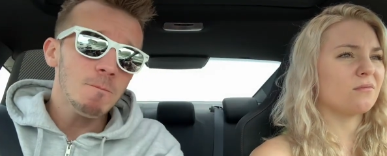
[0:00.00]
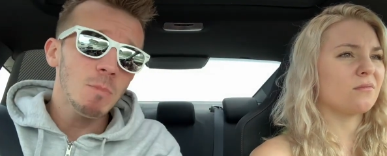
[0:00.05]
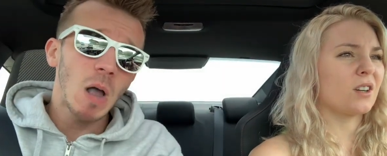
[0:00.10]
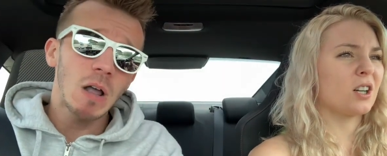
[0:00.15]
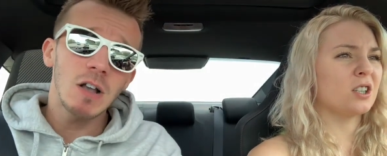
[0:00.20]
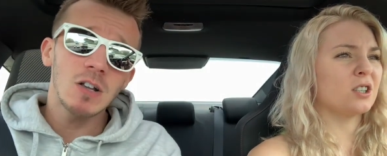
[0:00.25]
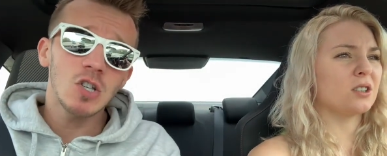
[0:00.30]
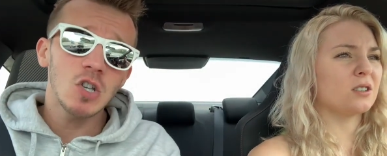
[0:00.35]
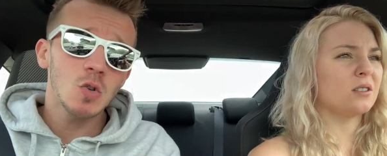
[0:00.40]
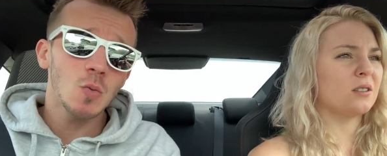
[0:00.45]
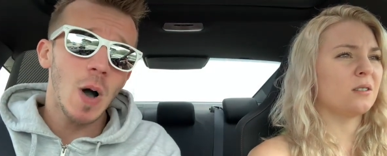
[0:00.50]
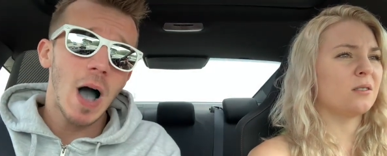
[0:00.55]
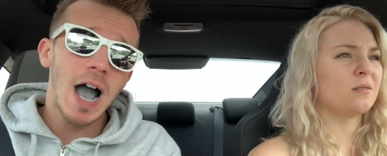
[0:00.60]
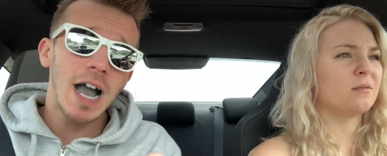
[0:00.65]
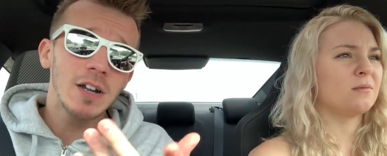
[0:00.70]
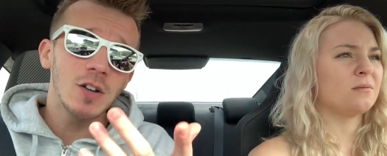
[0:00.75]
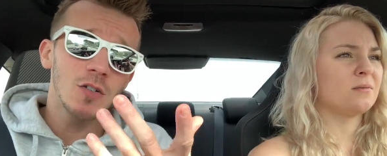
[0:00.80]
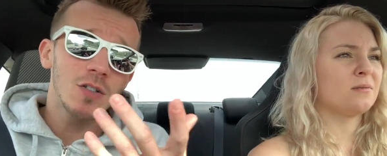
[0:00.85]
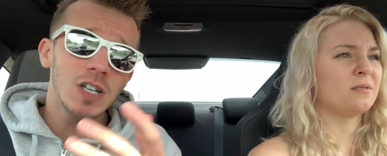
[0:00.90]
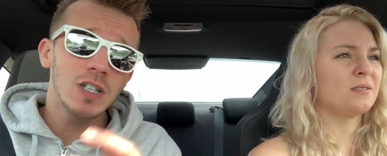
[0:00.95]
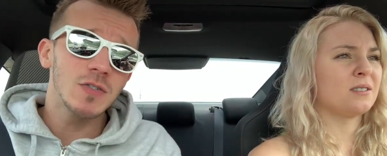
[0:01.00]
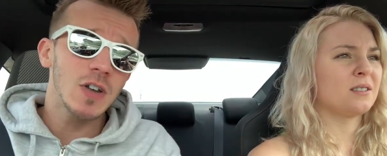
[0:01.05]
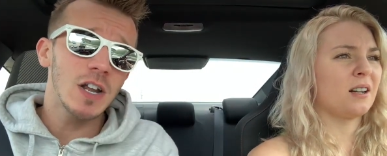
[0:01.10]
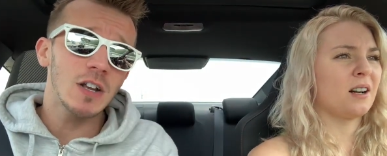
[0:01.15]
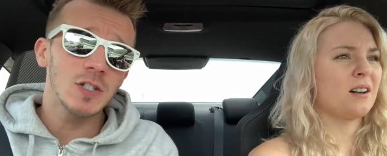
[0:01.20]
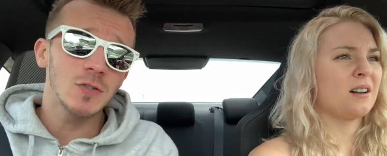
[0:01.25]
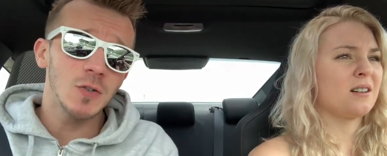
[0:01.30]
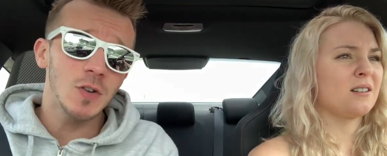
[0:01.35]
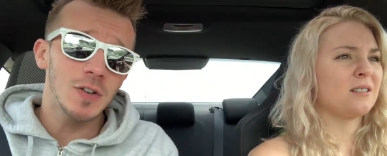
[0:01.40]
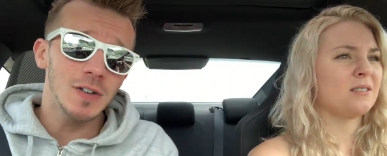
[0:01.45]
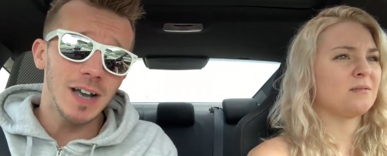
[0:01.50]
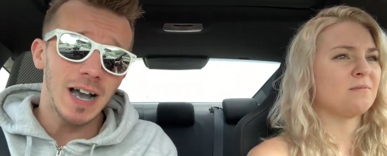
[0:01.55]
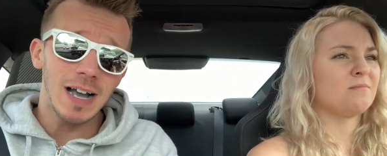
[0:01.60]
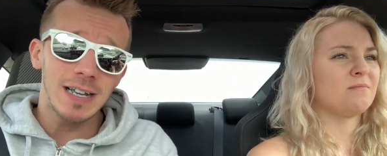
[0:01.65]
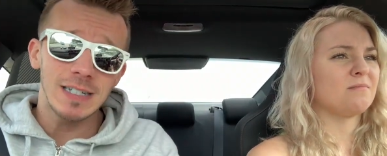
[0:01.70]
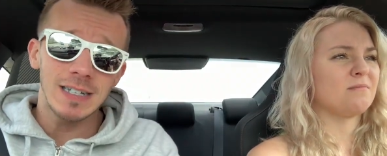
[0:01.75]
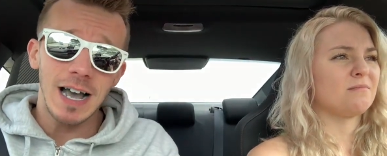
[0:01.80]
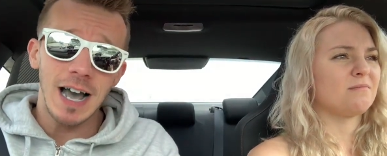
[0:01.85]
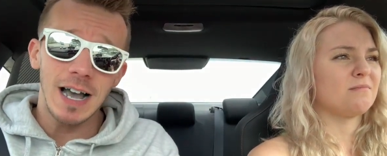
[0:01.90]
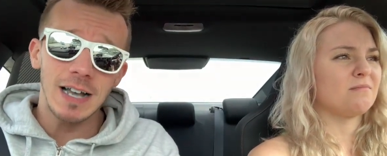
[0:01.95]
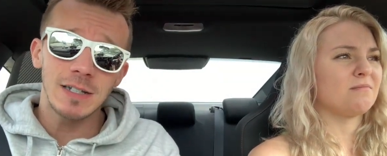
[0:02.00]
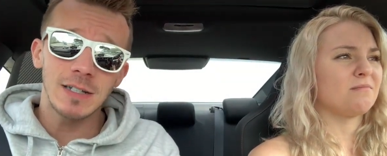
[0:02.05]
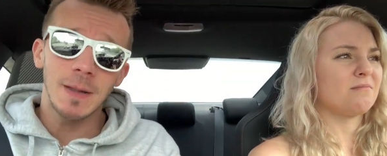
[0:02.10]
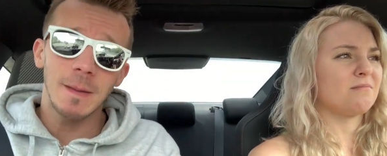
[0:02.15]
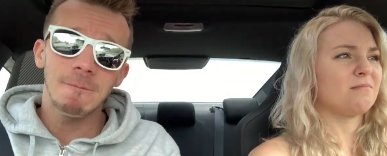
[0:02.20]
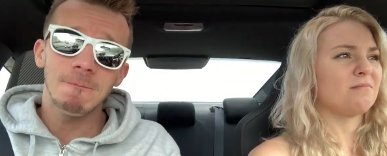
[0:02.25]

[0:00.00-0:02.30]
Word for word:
Speaker 1: this is why I do these videos for you guys, guys.